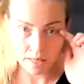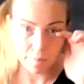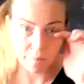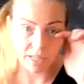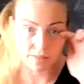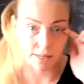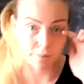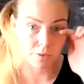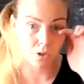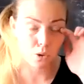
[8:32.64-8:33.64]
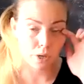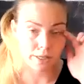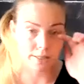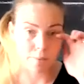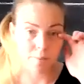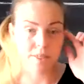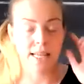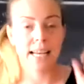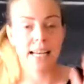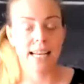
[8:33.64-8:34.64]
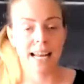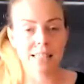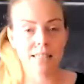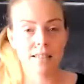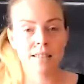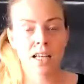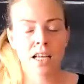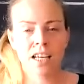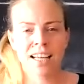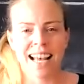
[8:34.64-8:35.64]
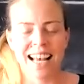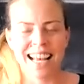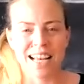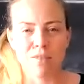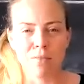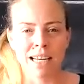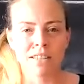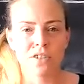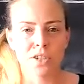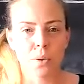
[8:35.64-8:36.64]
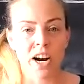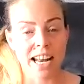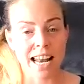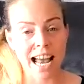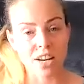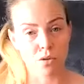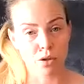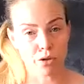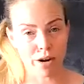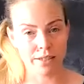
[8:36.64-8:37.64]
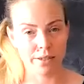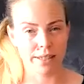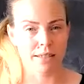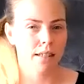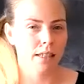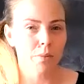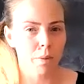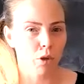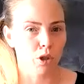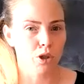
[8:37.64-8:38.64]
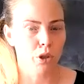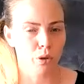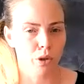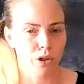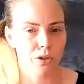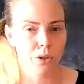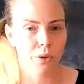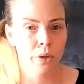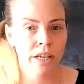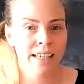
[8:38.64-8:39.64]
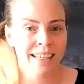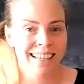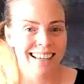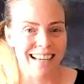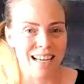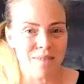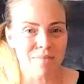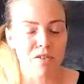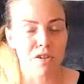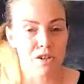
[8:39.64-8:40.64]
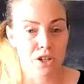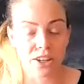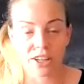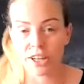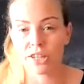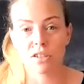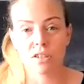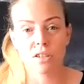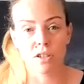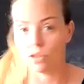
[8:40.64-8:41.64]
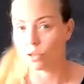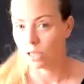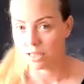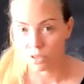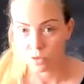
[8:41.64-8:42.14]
Biceps, triceps, lats. Let's do our lateral raise. So that's a little bit more shoulder. So if you're tired, you don't need to do